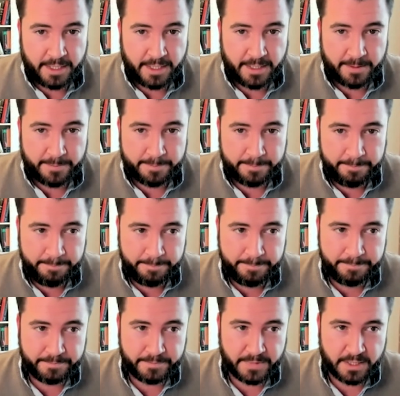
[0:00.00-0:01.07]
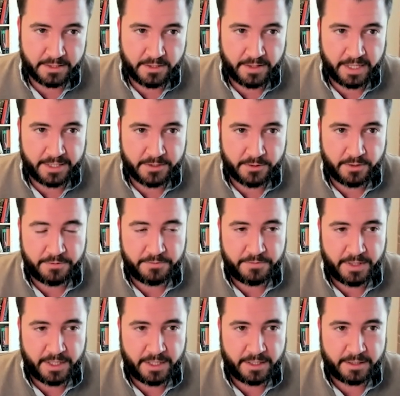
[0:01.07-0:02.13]
Um, so that sort
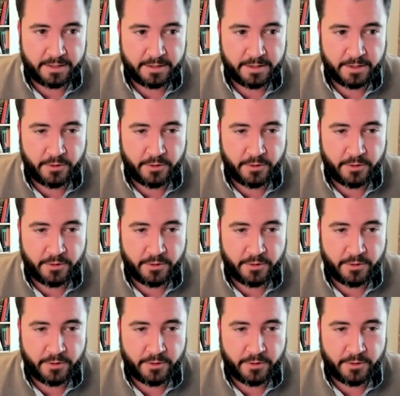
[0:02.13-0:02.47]
of uh,